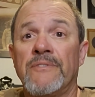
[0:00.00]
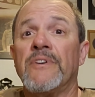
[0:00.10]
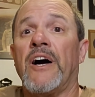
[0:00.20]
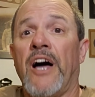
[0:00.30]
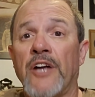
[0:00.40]

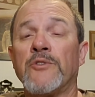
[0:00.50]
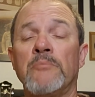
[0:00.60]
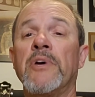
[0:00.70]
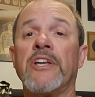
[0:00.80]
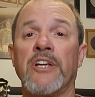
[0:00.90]
100
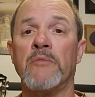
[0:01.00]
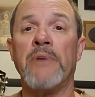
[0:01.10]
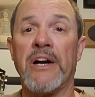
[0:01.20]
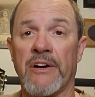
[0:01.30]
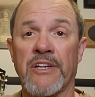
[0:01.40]
million
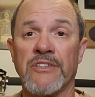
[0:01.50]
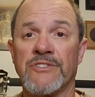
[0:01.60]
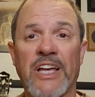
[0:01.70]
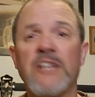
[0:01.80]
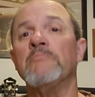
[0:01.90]
Americans.
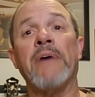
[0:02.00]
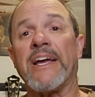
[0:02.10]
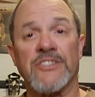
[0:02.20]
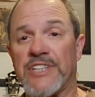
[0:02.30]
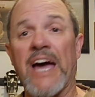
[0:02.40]
They didn't
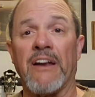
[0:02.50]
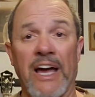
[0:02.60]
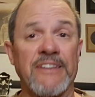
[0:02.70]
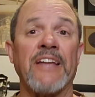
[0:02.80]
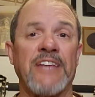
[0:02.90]
make it sound
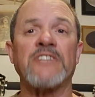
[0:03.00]
like that.